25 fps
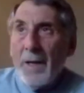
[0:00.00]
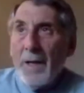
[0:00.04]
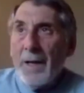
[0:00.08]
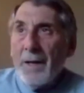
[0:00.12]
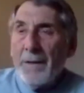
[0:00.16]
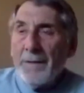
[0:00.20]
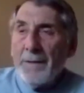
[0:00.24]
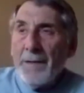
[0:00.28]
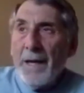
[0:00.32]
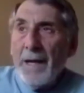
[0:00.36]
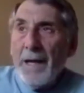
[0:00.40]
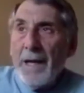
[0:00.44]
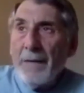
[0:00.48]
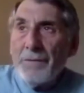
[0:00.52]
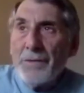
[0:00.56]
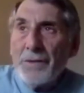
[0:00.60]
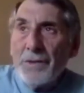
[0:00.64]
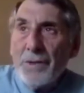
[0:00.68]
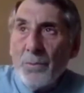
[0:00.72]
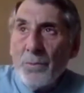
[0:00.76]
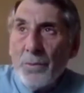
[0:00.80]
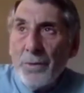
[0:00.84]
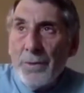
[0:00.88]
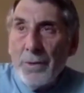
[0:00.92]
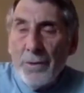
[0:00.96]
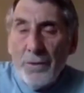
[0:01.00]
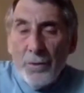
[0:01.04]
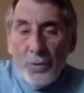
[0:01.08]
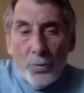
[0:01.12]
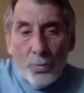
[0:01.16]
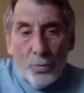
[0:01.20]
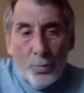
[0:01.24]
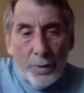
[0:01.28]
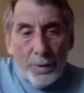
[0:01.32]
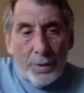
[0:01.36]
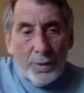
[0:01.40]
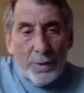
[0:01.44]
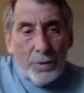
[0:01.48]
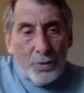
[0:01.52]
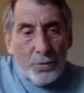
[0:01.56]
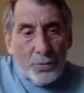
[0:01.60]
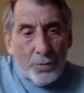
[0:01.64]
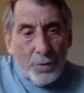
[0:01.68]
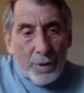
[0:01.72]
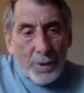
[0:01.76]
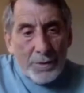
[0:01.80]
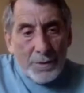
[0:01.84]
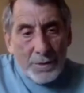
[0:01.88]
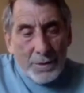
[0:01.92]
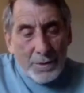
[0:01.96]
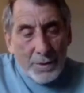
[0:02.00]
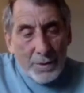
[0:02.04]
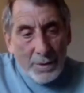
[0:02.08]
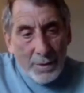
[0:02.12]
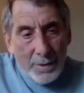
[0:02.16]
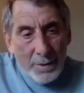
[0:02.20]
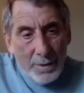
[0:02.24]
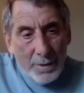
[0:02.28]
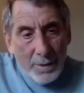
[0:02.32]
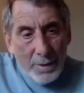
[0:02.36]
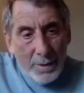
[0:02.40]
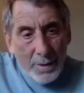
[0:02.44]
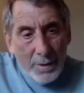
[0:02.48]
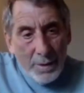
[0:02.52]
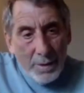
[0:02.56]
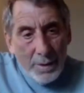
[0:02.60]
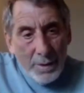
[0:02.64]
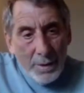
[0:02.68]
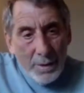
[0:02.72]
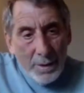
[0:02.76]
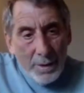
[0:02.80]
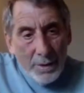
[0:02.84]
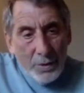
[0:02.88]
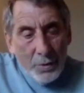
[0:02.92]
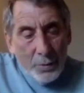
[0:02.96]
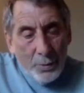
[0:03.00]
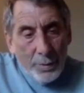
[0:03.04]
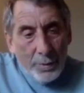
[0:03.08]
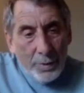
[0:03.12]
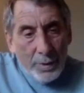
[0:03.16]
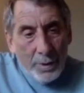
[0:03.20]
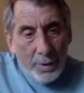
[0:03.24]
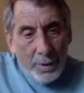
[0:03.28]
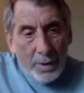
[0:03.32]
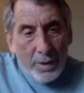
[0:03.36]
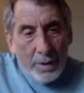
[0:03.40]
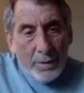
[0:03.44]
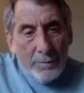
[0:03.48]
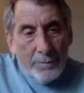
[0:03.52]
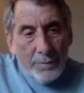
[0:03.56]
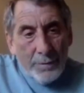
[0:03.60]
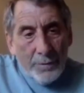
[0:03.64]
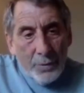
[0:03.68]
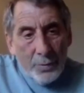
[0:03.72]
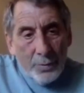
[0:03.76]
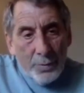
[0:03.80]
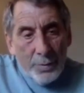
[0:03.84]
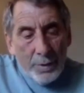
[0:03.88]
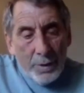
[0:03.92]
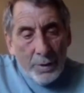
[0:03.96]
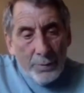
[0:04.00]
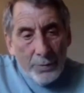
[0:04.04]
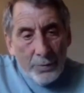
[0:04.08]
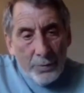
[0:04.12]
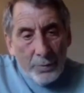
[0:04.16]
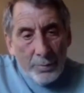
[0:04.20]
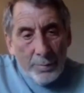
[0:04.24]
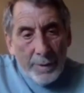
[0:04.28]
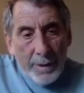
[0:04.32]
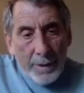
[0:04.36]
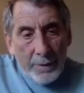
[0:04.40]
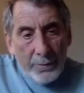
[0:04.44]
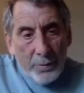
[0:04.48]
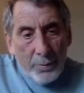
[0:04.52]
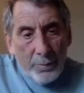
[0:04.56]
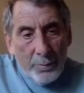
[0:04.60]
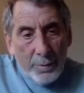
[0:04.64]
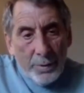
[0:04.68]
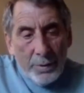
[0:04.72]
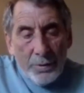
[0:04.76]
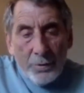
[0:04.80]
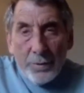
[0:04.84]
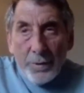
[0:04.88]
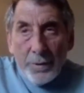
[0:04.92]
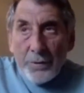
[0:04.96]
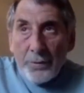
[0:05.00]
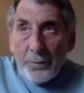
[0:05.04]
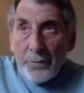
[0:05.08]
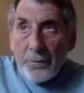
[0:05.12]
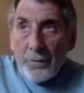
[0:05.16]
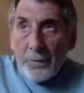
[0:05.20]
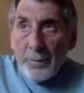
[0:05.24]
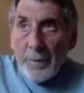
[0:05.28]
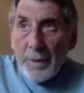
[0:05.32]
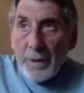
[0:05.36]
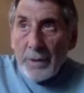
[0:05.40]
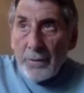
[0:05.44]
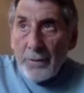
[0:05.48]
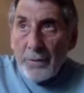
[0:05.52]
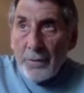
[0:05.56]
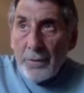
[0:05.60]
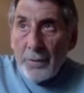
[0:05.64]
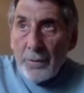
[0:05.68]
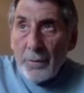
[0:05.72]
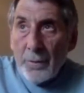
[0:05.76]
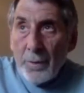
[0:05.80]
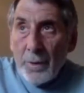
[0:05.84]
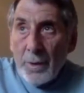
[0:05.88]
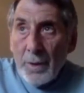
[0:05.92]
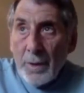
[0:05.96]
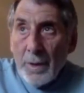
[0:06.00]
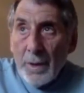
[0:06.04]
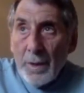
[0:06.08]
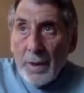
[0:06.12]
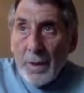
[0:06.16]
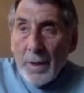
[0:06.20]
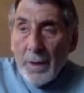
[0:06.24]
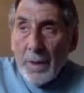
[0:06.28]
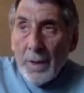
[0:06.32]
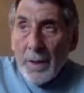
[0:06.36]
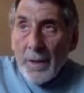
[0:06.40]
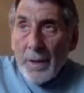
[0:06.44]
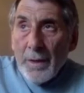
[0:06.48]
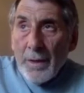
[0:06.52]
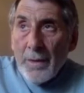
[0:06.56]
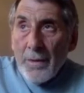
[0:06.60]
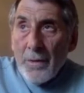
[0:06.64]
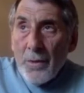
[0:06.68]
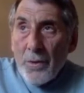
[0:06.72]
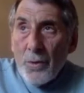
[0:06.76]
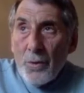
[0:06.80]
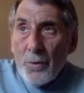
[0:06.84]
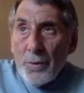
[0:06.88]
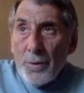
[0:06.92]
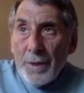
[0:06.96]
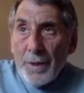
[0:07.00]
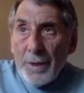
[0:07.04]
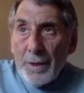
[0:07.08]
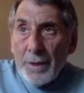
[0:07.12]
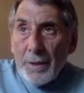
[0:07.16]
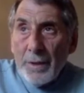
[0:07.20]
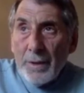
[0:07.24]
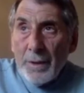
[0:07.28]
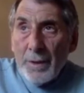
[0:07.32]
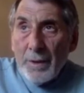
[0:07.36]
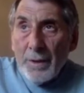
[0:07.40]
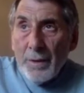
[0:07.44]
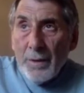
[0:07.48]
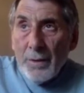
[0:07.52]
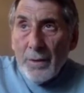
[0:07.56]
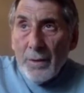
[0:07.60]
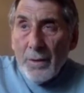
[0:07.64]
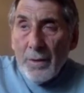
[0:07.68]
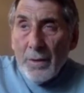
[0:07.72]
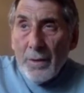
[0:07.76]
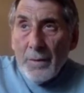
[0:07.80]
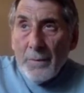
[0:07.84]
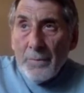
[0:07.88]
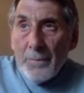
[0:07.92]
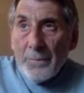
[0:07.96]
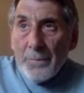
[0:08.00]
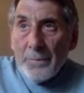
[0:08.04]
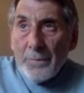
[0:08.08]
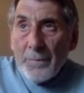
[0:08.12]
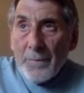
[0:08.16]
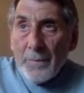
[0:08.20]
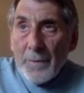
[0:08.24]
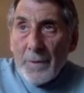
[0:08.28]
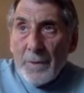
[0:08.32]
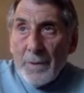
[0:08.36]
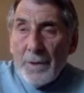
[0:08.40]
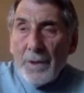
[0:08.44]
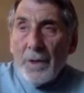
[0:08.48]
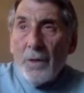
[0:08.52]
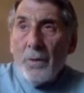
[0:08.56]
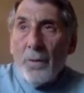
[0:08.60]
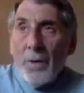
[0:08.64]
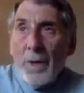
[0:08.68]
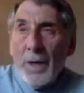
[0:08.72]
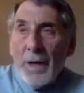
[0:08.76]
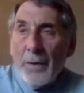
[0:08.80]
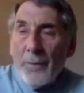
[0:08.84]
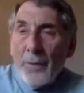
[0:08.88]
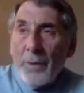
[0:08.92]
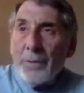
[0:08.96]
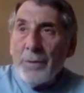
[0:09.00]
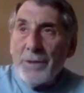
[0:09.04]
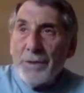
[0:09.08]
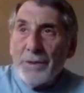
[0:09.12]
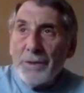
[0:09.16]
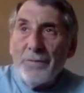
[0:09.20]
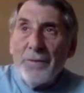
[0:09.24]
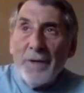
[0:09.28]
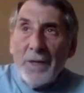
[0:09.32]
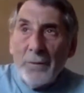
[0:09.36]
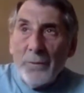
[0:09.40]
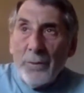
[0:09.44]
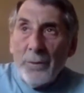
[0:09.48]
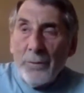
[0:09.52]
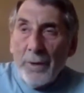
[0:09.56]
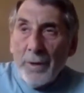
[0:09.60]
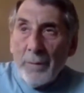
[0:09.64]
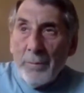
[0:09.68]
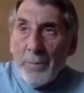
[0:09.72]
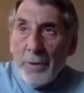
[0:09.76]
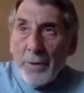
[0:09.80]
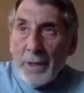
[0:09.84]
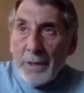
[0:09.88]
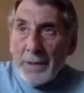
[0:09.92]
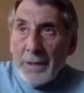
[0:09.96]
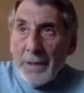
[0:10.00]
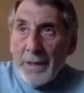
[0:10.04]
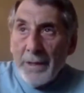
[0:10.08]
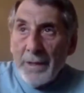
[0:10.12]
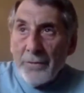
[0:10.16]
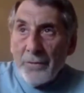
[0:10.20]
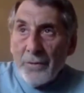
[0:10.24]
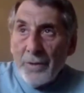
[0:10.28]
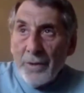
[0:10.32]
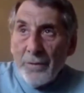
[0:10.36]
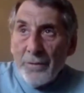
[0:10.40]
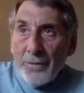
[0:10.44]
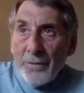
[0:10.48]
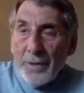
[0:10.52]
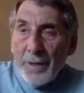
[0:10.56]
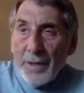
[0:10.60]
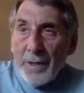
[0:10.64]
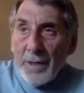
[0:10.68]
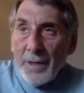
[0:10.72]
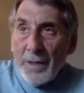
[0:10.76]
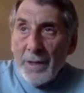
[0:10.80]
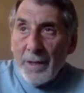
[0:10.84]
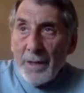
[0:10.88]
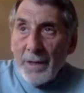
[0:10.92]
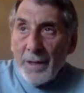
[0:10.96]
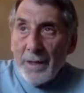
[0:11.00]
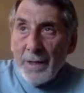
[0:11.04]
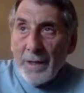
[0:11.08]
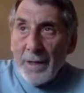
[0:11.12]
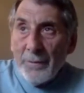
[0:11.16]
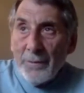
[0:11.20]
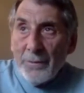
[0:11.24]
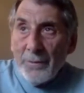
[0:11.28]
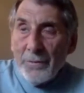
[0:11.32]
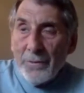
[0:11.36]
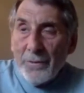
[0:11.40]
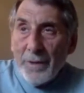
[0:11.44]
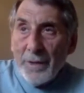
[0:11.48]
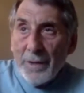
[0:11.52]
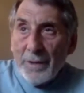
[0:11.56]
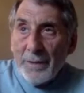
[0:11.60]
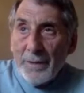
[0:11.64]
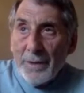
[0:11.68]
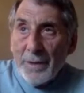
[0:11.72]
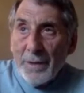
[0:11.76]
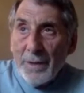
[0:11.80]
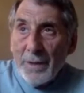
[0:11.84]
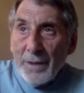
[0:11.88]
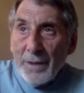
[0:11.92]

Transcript: to have someone that you really trust and you really love and you really respect, who really trusts and respects you, who can, we were just funny. We were on a podcast the other day, and I was saying that